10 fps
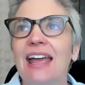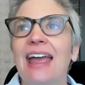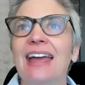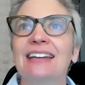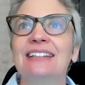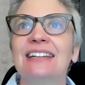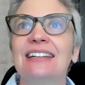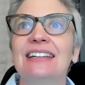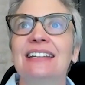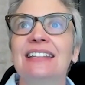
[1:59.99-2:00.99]

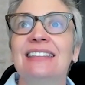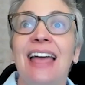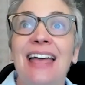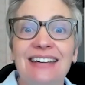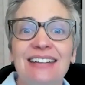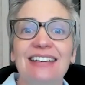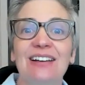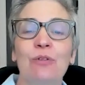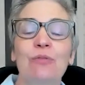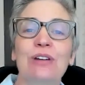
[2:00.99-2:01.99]
And then
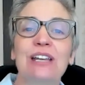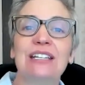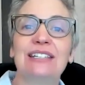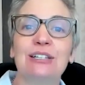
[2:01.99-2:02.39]
when we